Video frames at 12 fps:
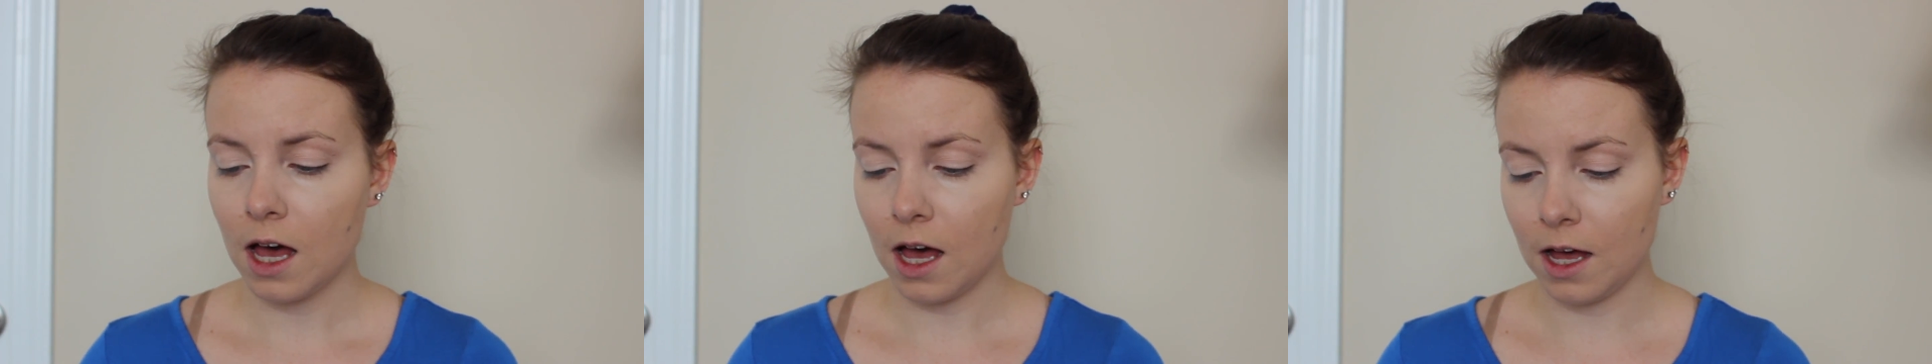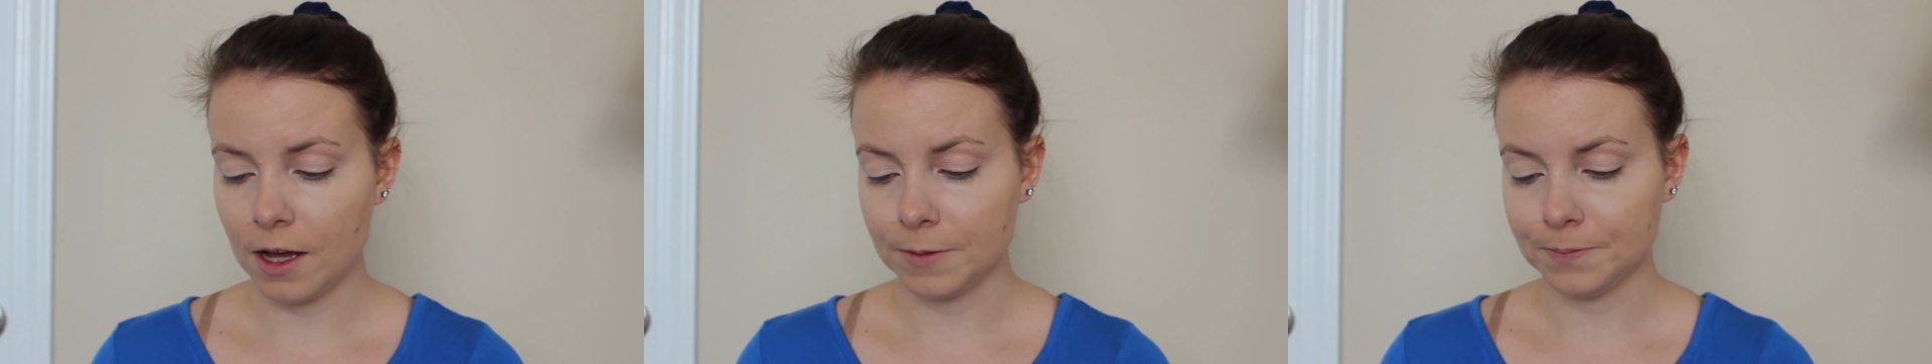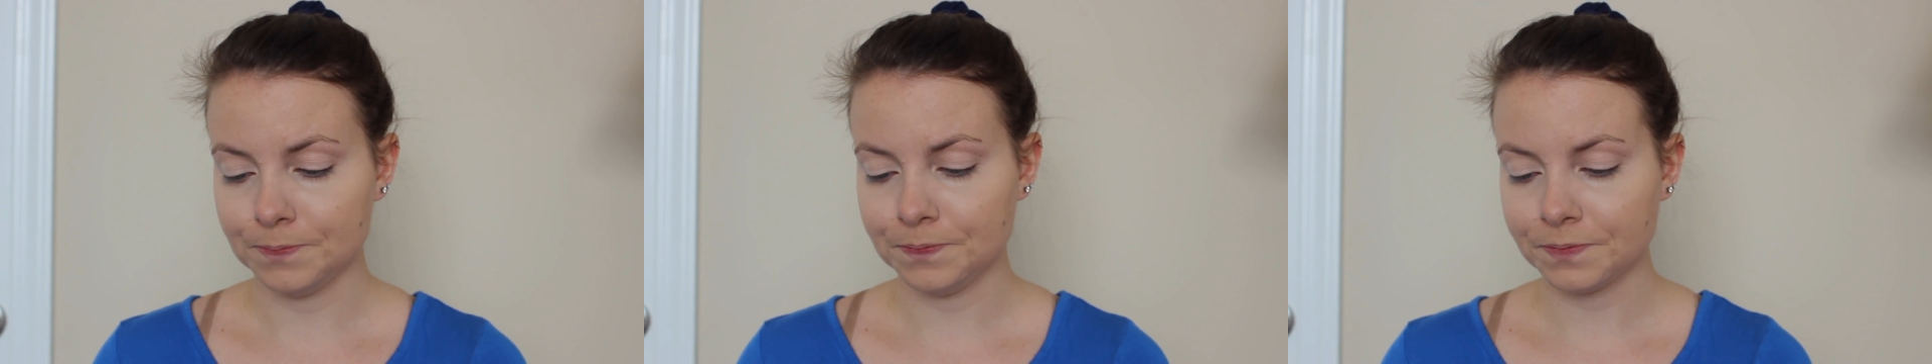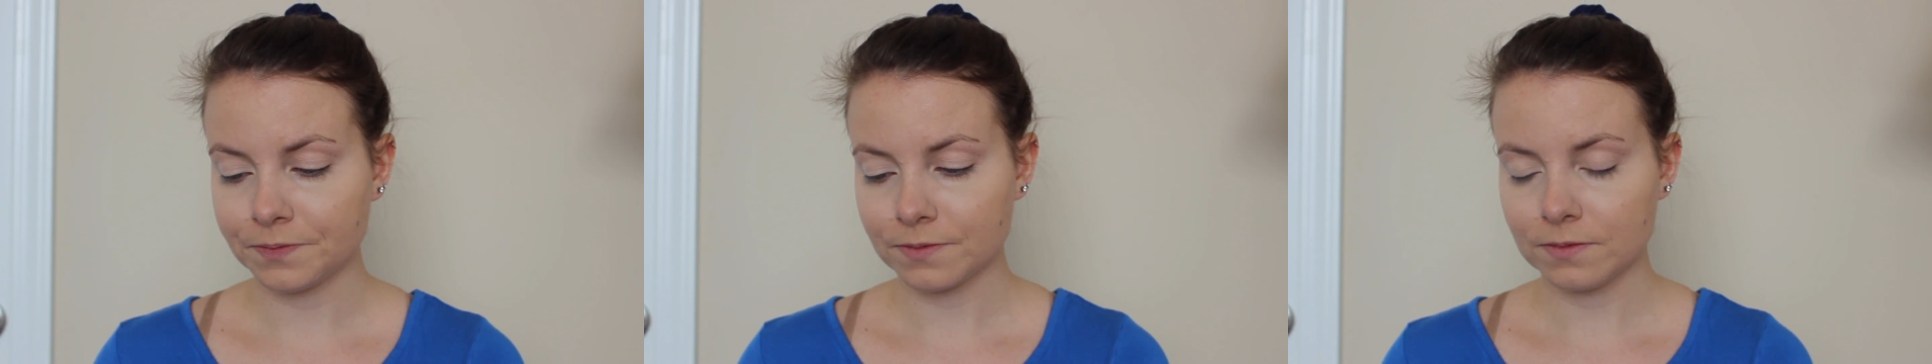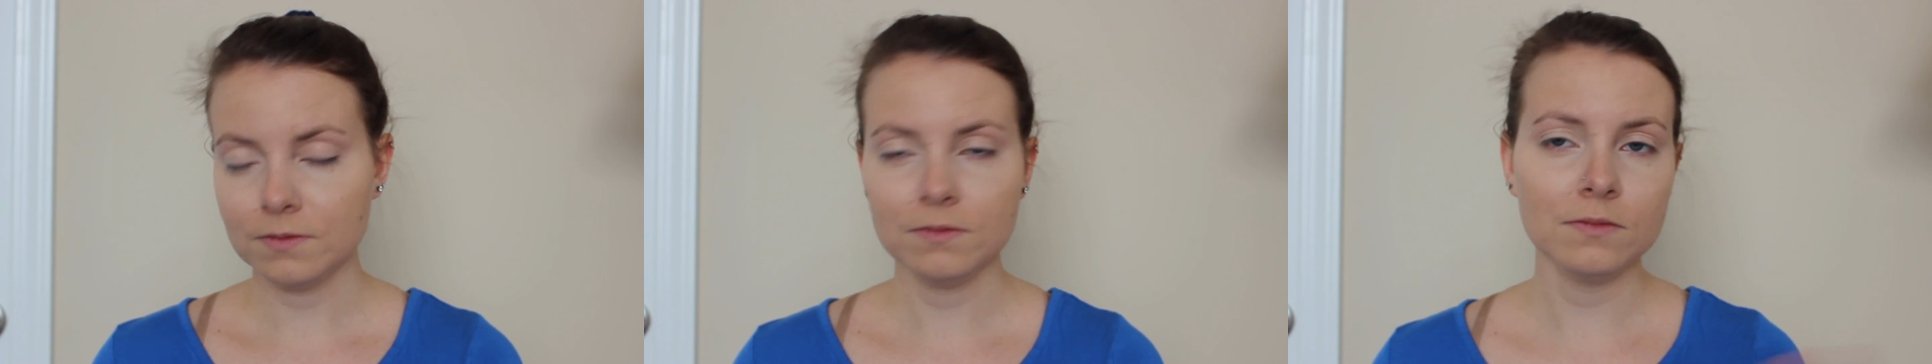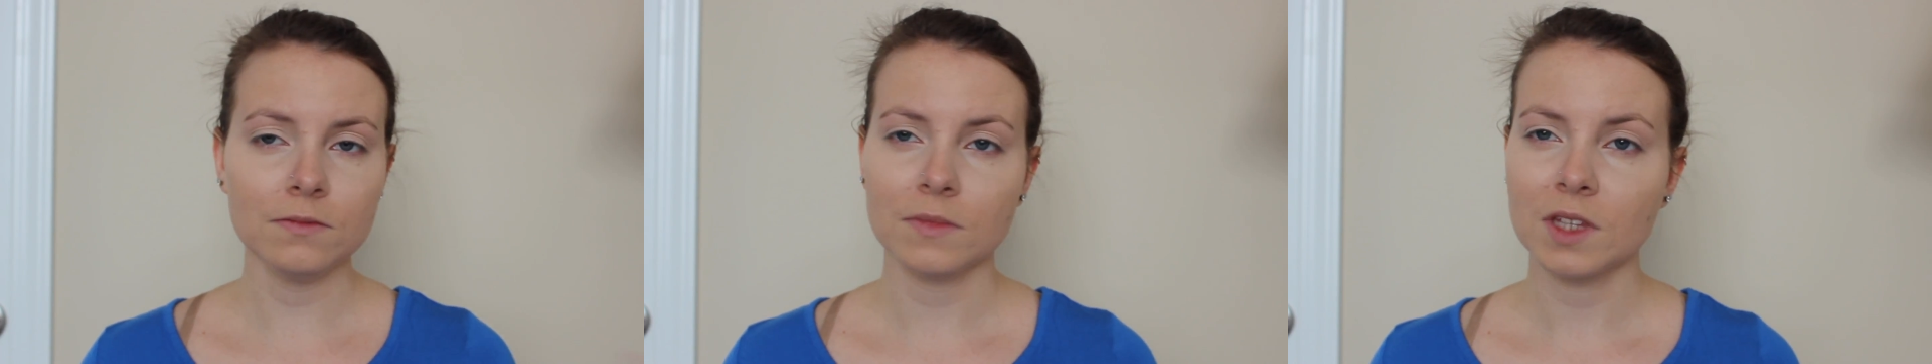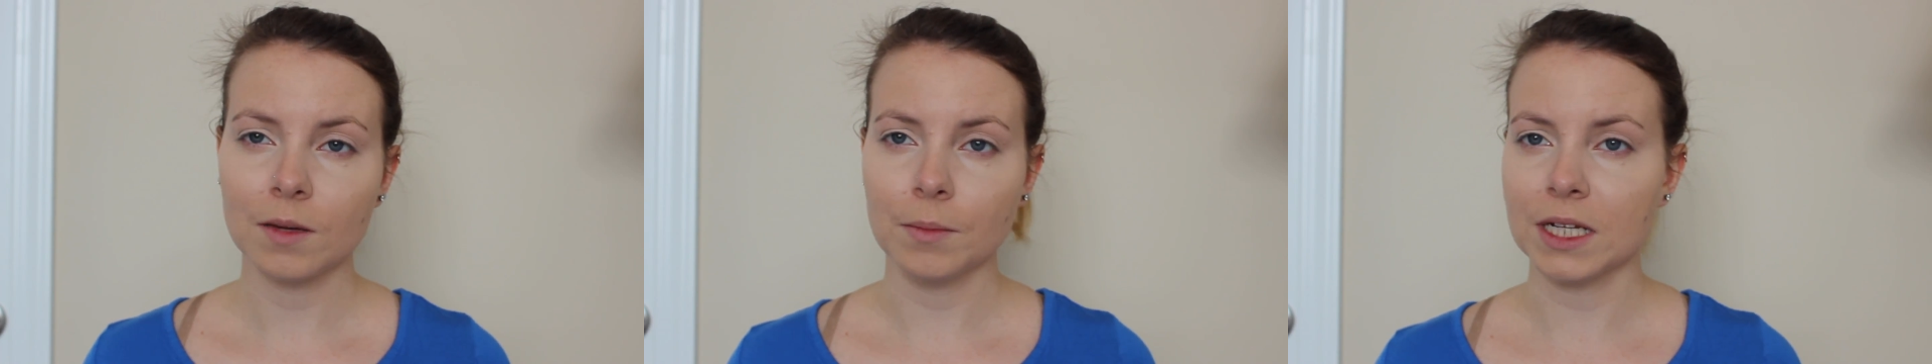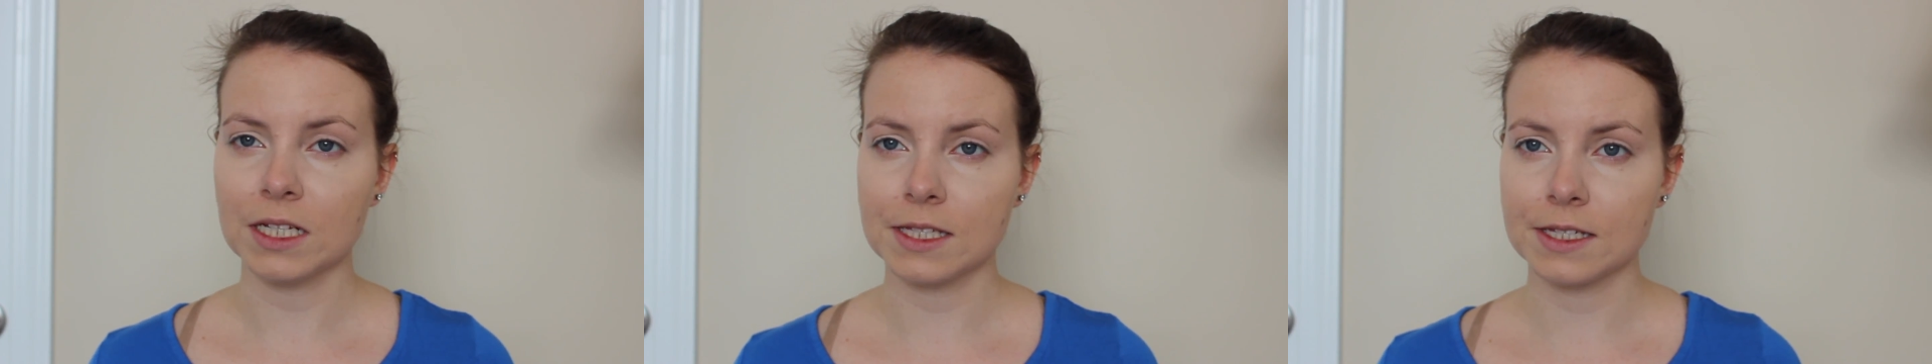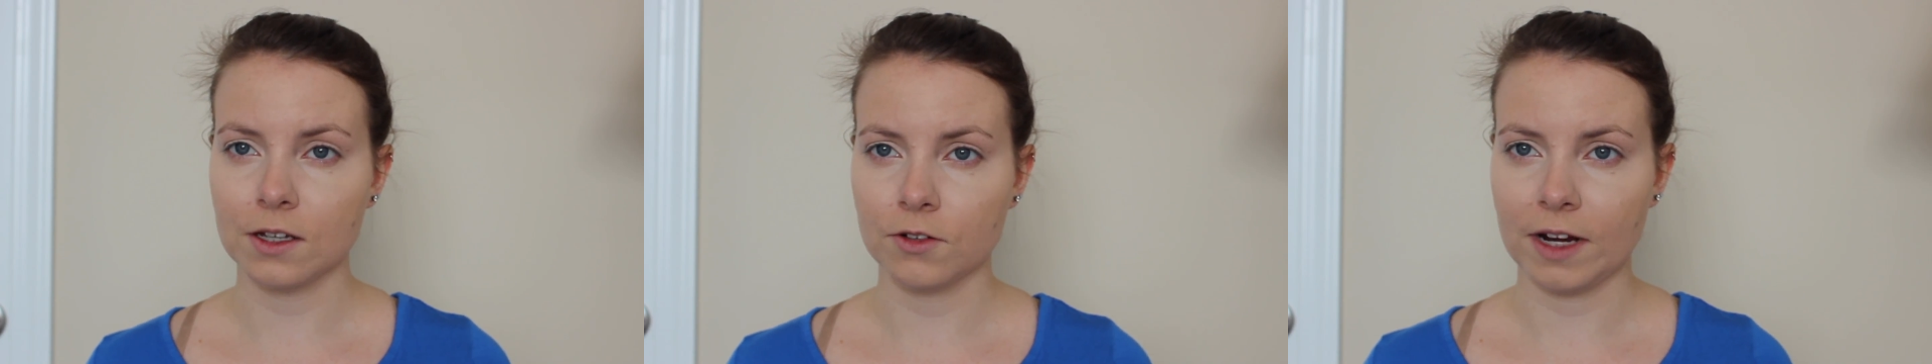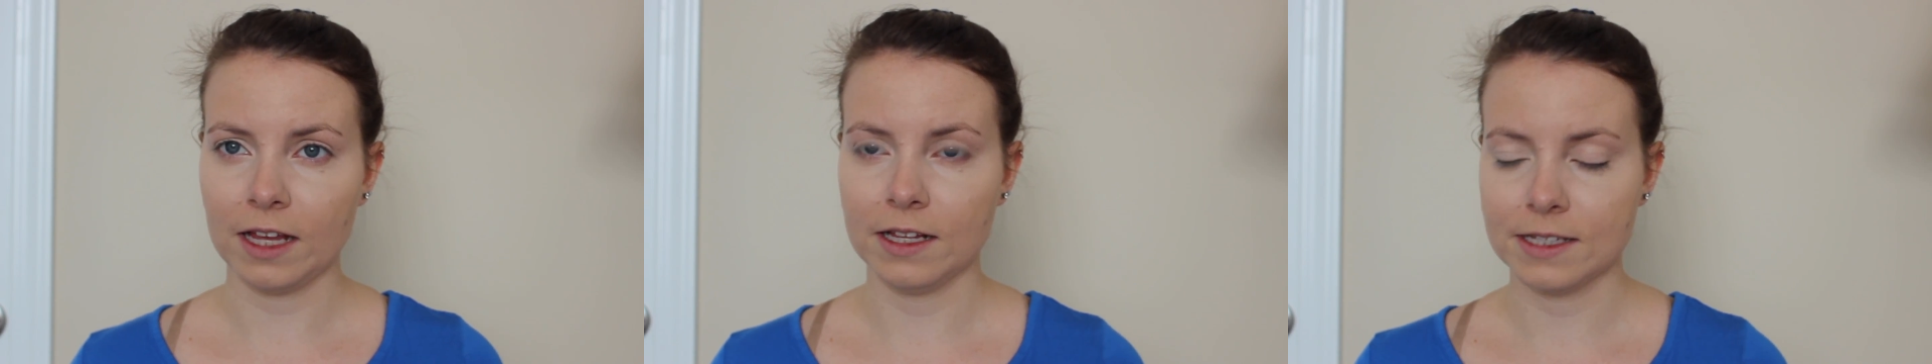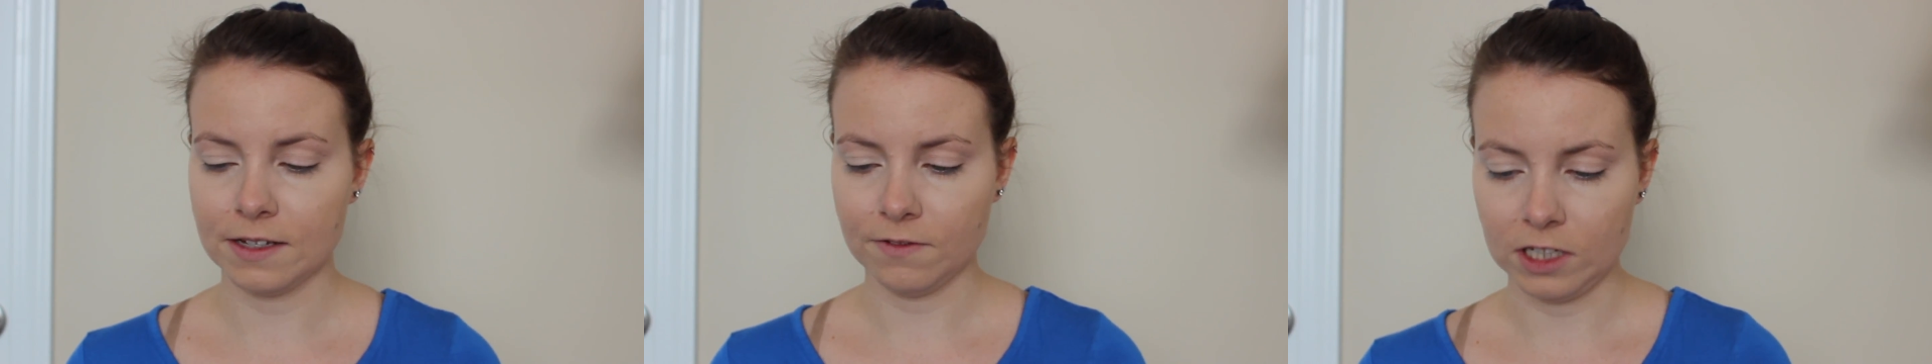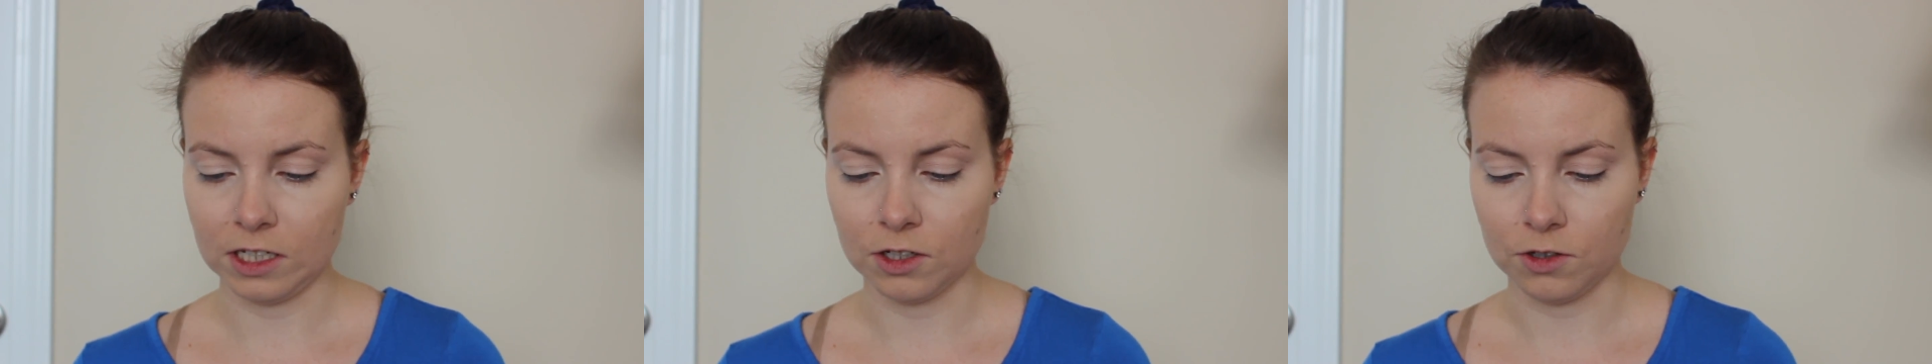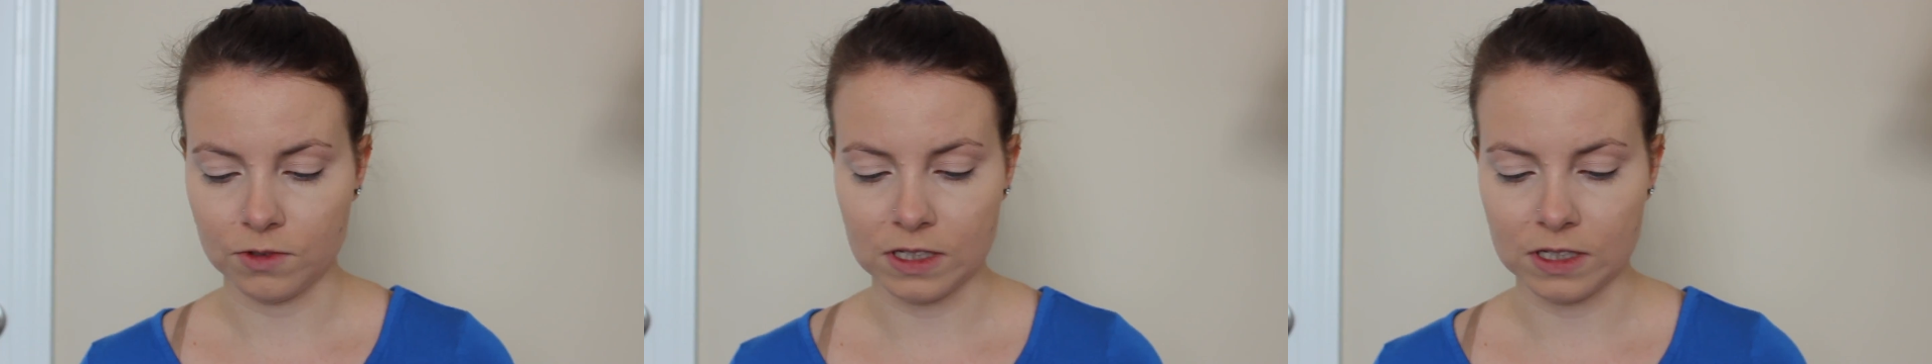but it's still relatively new.